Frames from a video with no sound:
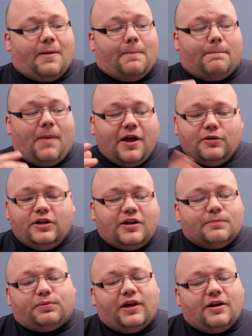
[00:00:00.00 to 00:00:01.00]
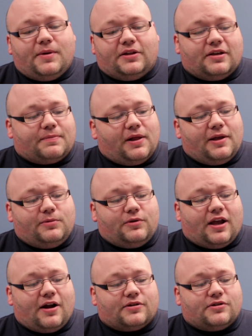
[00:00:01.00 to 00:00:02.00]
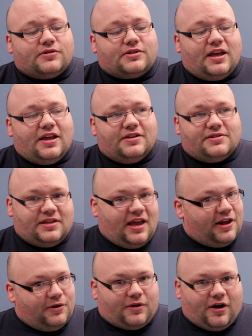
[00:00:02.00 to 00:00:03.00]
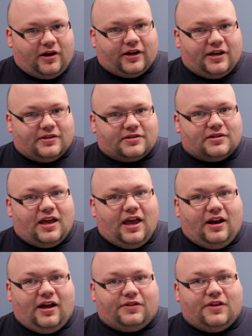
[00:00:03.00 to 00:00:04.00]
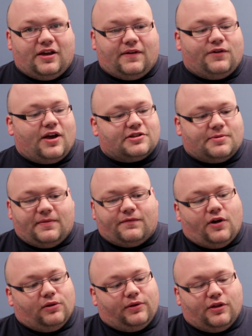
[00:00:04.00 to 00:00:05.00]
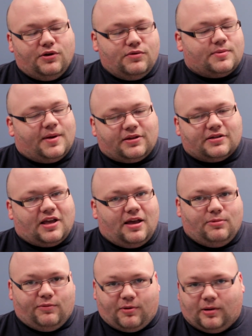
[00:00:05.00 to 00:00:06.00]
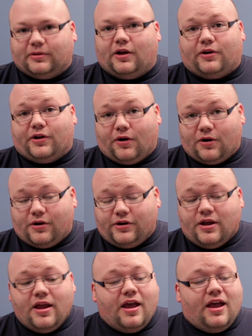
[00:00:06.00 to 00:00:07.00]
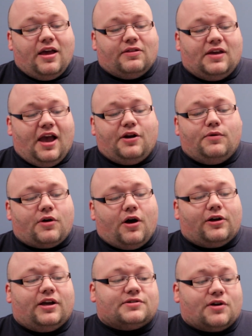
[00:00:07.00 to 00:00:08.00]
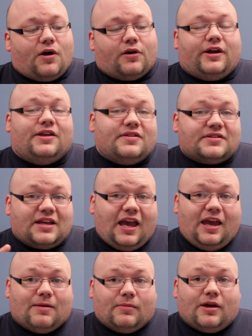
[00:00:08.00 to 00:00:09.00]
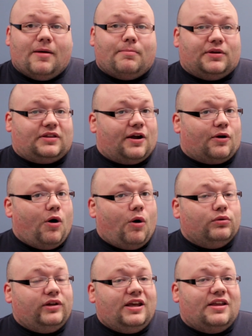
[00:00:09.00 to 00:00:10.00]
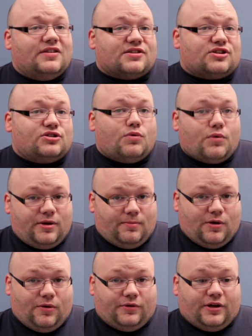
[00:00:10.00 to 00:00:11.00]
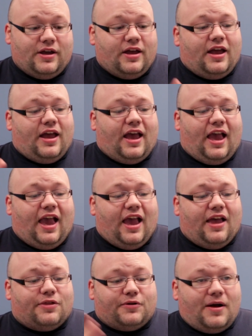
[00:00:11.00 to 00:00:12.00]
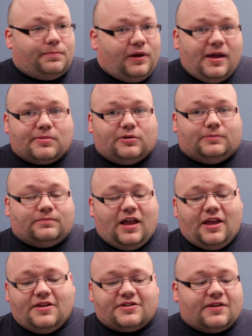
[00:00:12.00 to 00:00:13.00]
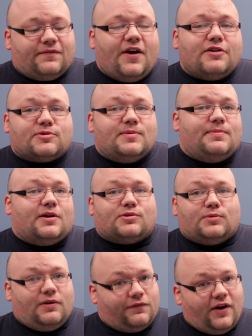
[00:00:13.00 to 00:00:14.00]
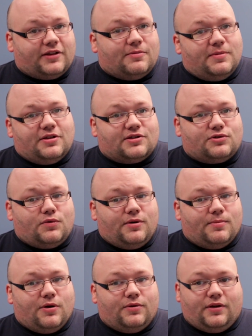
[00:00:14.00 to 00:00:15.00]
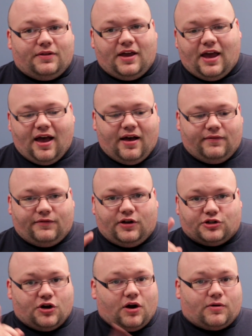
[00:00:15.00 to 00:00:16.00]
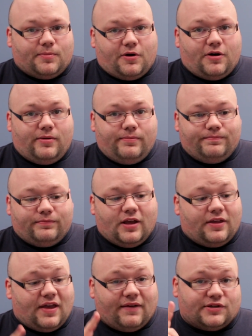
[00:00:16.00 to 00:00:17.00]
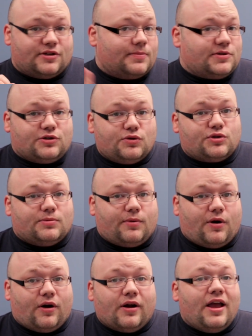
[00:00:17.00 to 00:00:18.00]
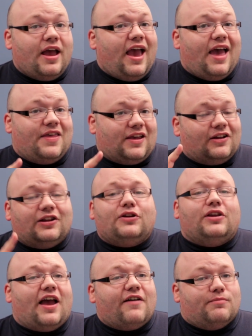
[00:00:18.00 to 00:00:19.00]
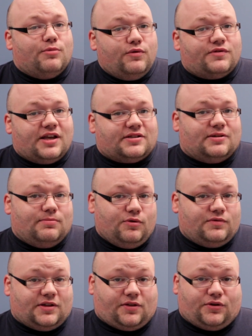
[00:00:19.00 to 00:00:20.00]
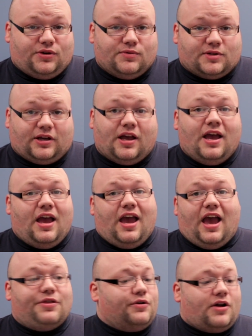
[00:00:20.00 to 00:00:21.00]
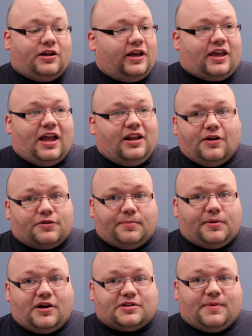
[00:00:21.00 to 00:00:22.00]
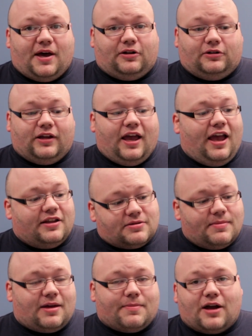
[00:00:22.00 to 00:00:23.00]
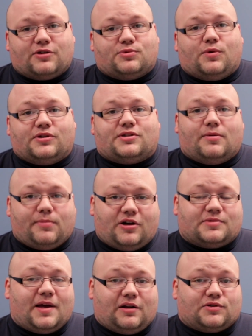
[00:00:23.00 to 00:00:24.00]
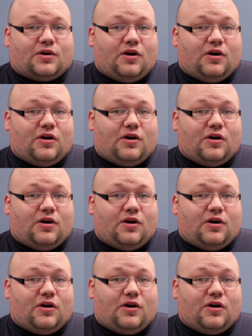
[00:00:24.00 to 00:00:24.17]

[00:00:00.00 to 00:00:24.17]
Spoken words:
My only complaint about the playable characters is the Edo Kages, and I think if you guys have been following the news about this game, you've probably already heard. The Edo Kages are in this game, but they're only in the story mode, and they're not playable. And this confounds me, because when you fight them in the story mode, they have a chakra bar, they have a substitution bar, and they clearly have movesets and moves that they're using. And they're not like any other boss battle. And to make matters worse, their boss battles